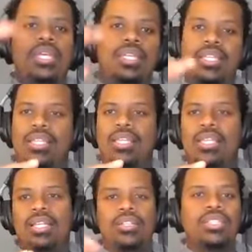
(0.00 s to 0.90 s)
can get
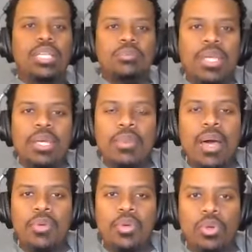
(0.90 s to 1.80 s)
a little, it's like playing
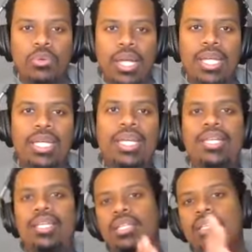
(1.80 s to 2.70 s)
popcorn, right? It can
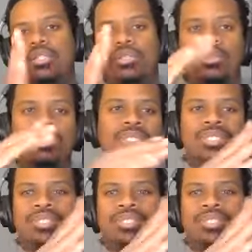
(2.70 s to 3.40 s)
get a little,